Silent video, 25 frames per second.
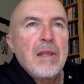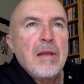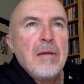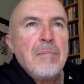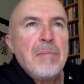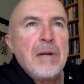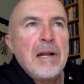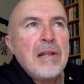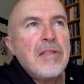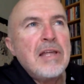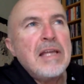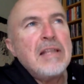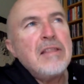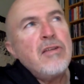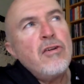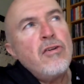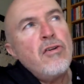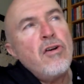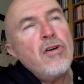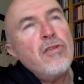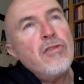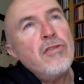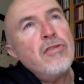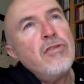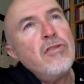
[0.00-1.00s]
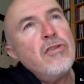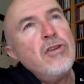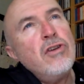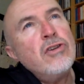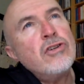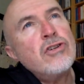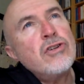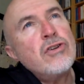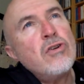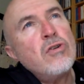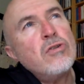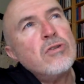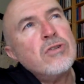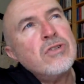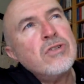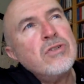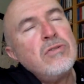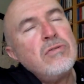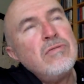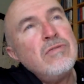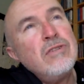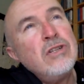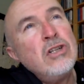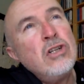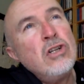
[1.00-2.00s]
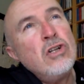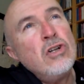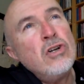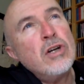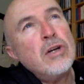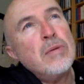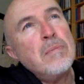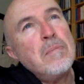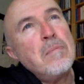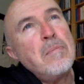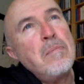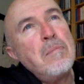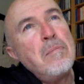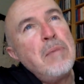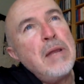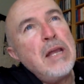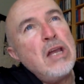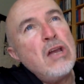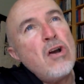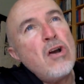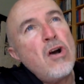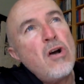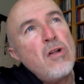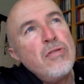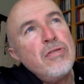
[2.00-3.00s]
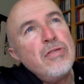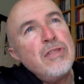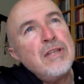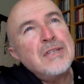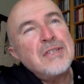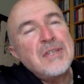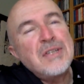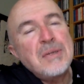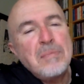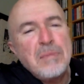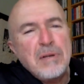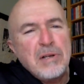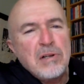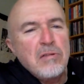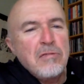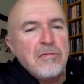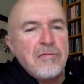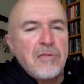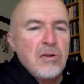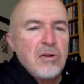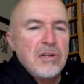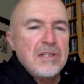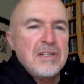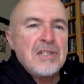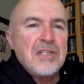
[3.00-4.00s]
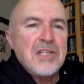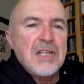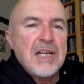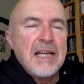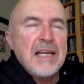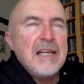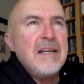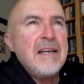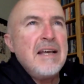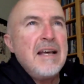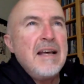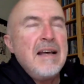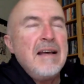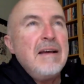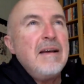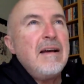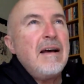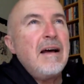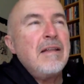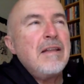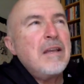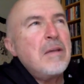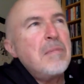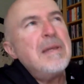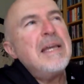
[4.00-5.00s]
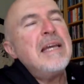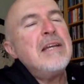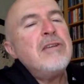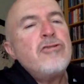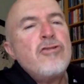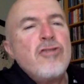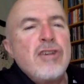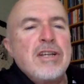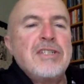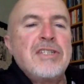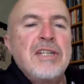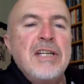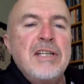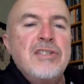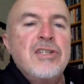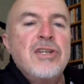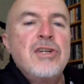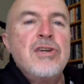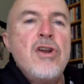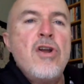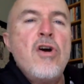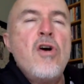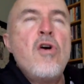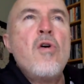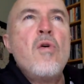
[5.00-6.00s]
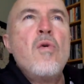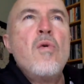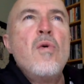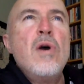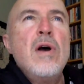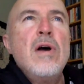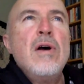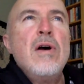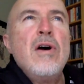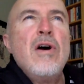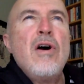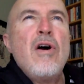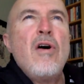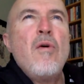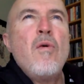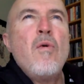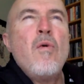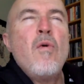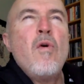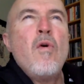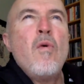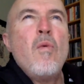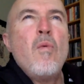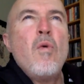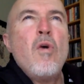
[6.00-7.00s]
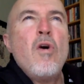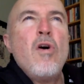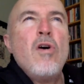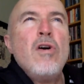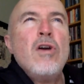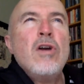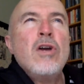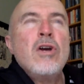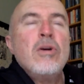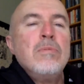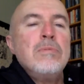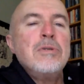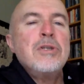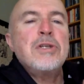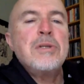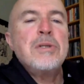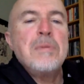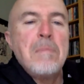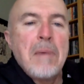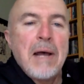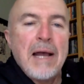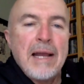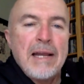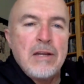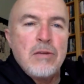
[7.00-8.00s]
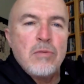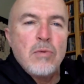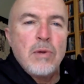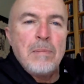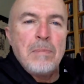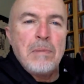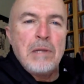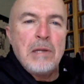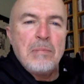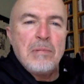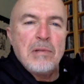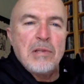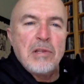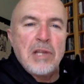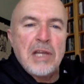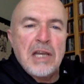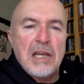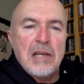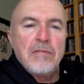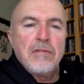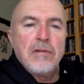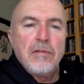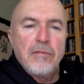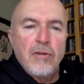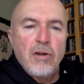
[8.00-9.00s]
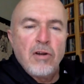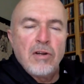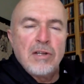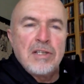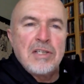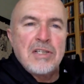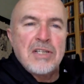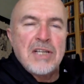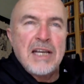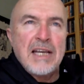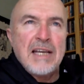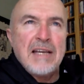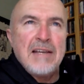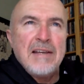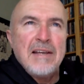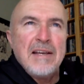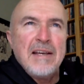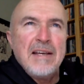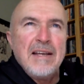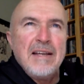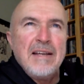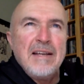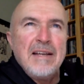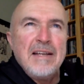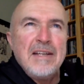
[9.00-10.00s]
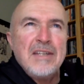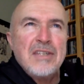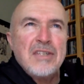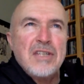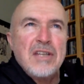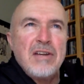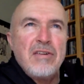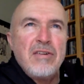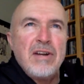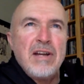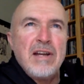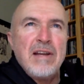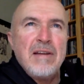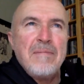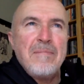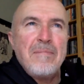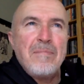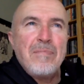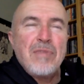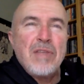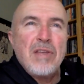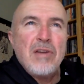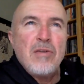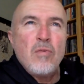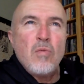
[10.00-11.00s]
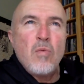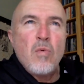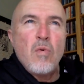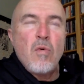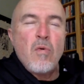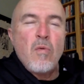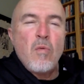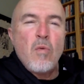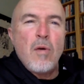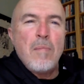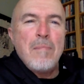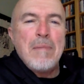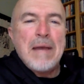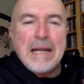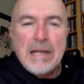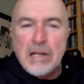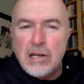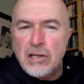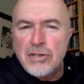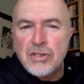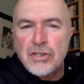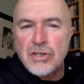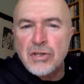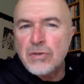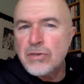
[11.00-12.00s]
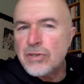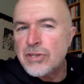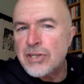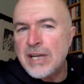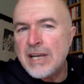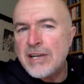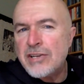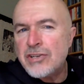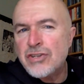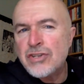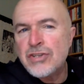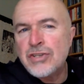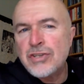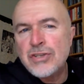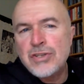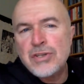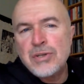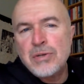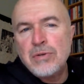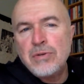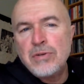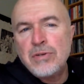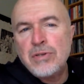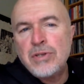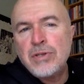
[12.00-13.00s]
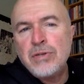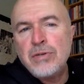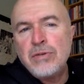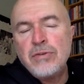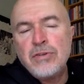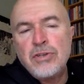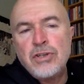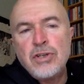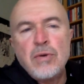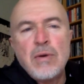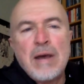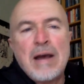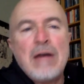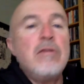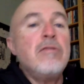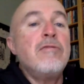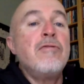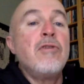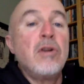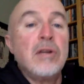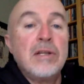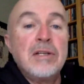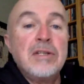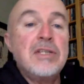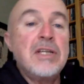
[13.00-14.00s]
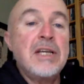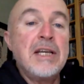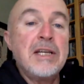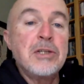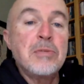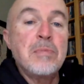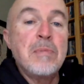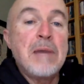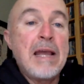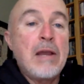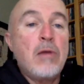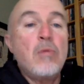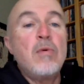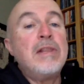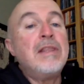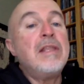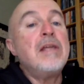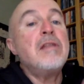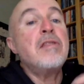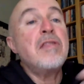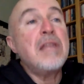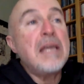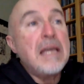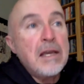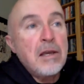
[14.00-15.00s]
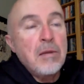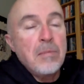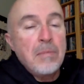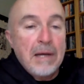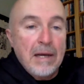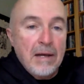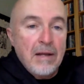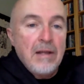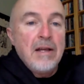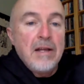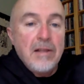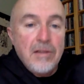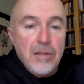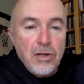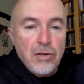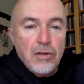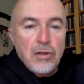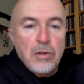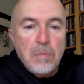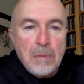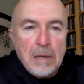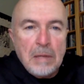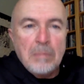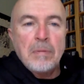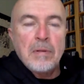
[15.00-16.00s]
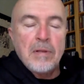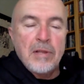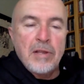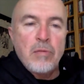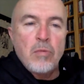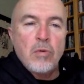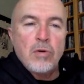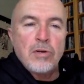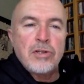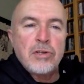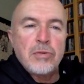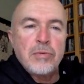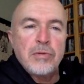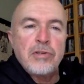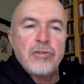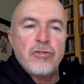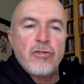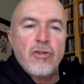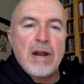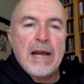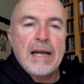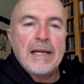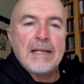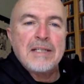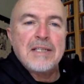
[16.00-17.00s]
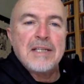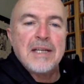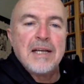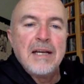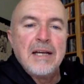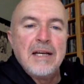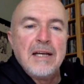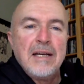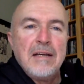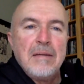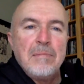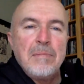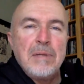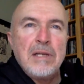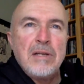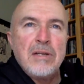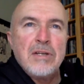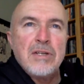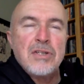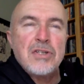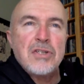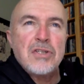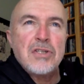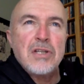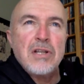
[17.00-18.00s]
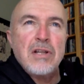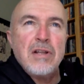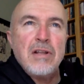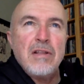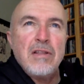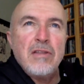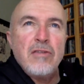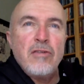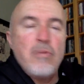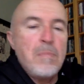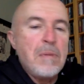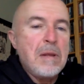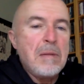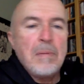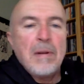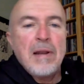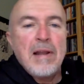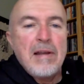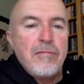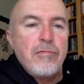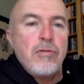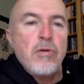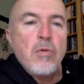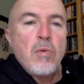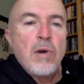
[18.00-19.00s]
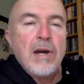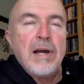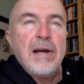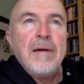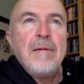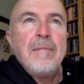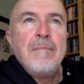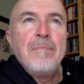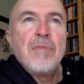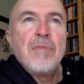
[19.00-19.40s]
But I think you should also look beyond the typical volunteer. I think it'd be interesting to know what comes to mind when people think of a volunteer. Is there what mental associations do our volunteers make when they think about the other people they want to attract? Because there are people everywhere.